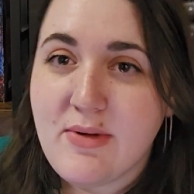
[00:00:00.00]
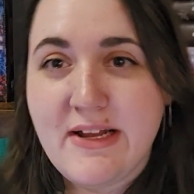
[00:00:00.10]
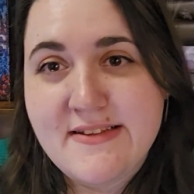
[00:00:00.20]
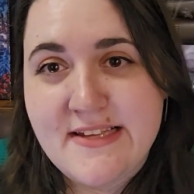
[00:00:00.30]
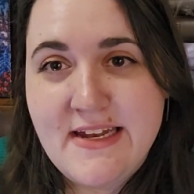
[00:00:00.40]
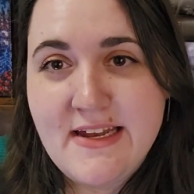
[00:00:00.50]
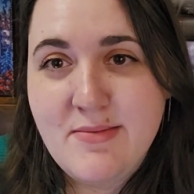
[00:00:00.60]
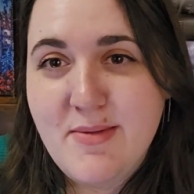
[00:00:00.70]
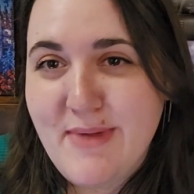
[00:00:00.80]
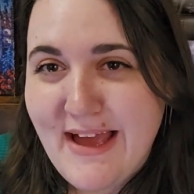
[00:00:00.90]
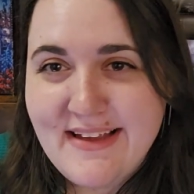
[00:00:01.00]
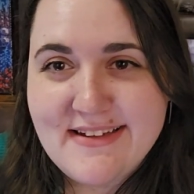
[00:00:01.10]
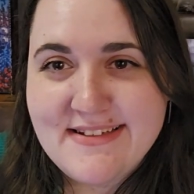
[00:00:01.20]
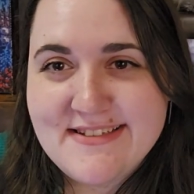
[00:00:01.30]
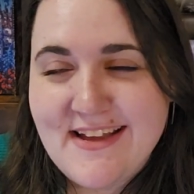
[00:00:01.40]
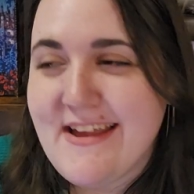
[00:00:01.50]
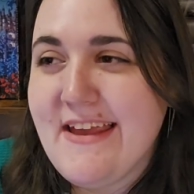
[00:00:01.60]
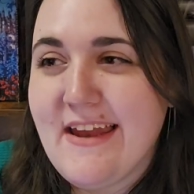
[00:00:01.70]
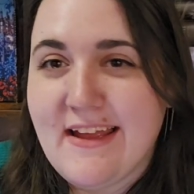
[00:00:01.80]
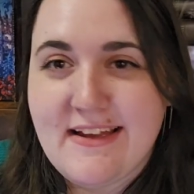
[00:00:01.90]
when I said I'd be back in a
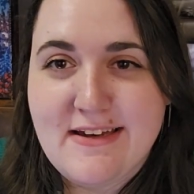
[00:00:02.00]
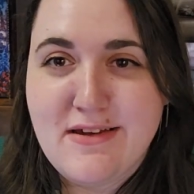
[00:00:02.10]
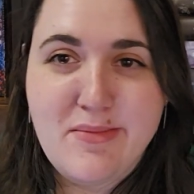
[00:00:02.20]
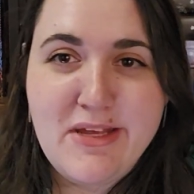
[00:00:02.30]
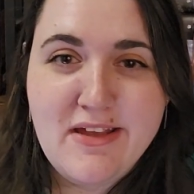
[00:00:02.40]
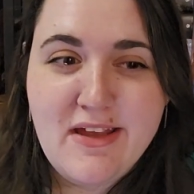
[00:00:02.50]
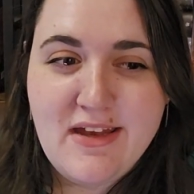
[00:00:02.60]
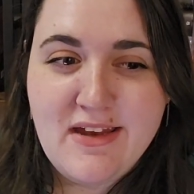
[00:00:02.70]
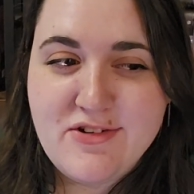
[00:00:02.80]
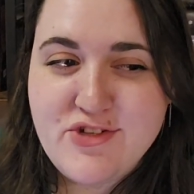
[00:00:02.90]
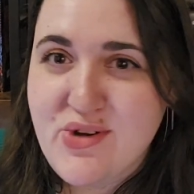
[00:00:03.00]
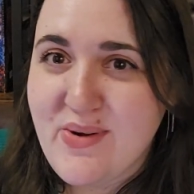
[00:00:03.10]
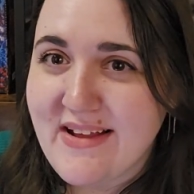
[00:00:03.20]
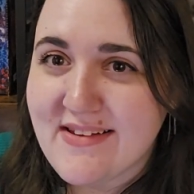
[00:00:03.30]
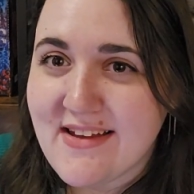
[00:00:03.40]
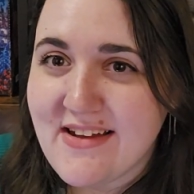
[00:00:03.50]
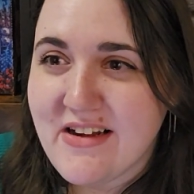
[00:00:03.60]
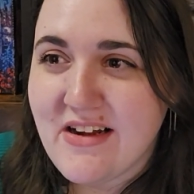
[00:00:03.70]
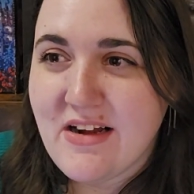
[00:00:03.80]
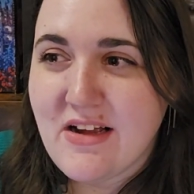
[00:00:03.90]
second, I didn't mean two weeks
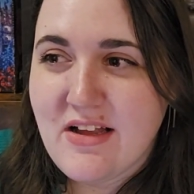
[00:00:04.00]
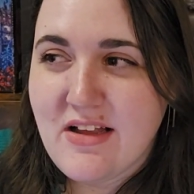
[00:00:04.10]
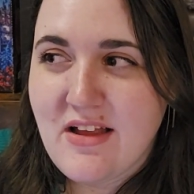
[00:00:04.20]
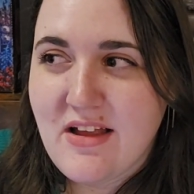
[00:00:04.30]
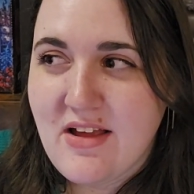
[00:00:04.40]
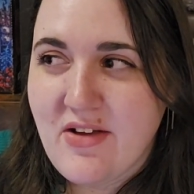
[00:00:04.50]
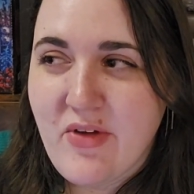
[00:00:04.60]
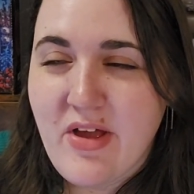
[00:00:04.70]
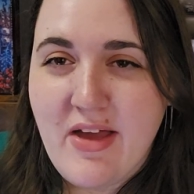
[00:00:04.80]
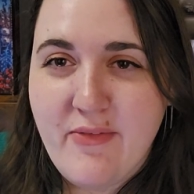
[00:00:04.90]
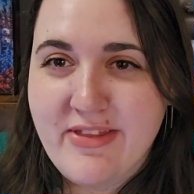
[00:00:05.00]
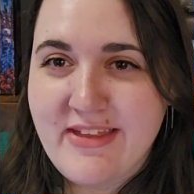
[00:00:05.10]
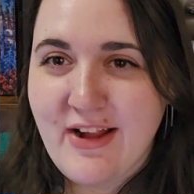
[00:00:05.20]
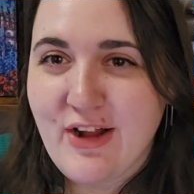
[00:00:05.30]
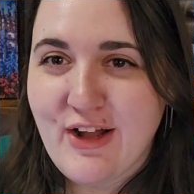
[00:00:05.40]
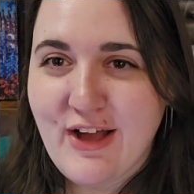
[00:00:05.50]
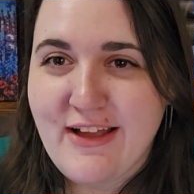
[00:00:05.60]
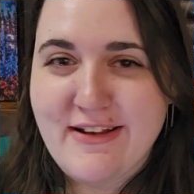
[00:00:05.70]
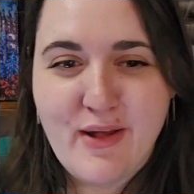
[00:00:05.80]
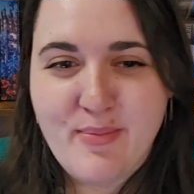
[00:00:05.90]
later with a
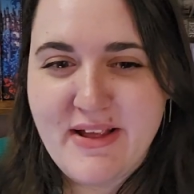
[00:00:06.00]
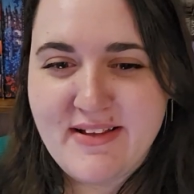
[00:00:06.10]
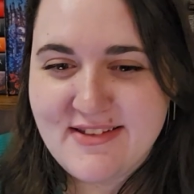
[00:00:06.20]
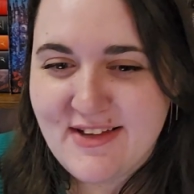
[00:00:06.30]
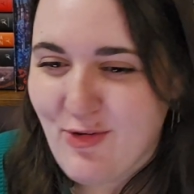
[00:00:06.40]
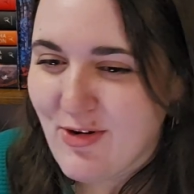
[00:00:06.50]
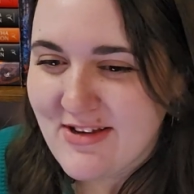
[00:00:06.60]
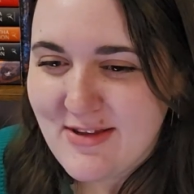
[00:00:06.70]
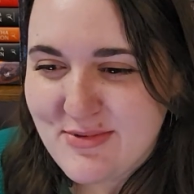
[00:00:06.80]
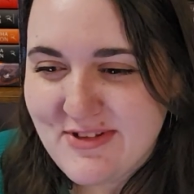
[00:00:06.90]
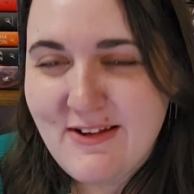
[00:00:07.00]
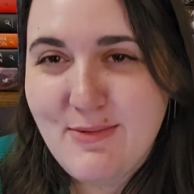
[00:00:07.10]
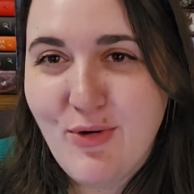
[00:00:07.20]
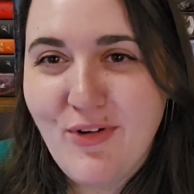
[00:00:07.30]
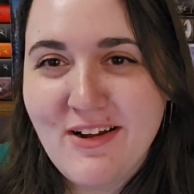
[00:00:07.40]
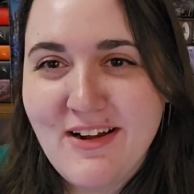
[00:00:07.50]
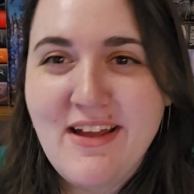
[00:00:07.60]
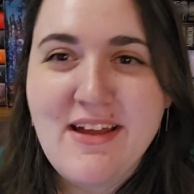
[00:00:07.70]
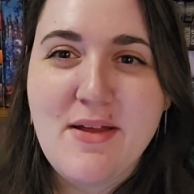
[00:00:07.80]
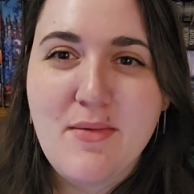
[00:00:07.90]
haircut, not being sick or tipsy anymore.
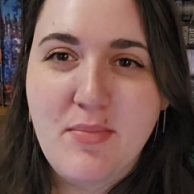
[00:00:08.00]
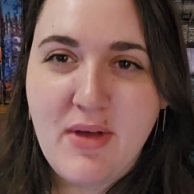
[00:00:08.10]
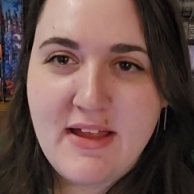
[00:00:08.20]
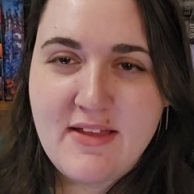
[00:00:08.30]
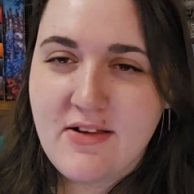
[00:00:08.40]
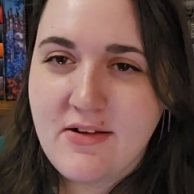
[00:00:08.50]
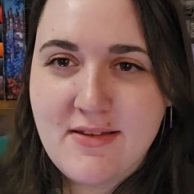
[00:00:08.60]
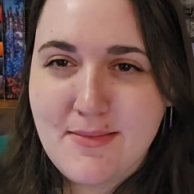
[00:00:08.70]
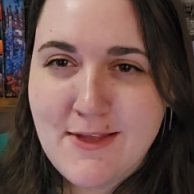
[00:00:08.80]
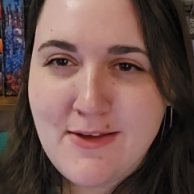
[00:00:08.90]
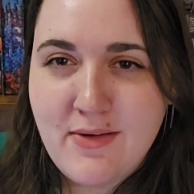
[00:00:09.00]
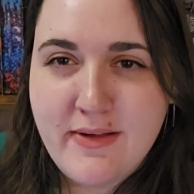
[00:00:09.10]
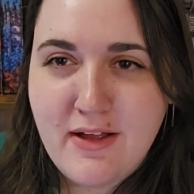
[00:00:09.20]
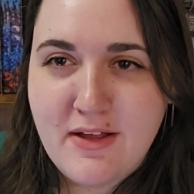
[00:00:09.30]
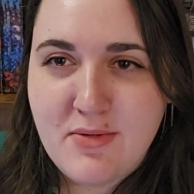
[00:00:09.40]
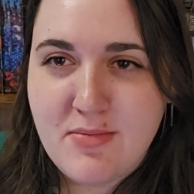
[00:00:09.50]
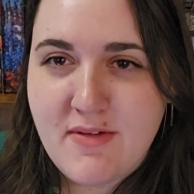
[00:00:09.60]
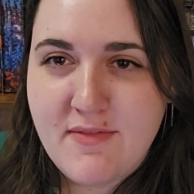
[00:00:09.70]
But there's something going on with my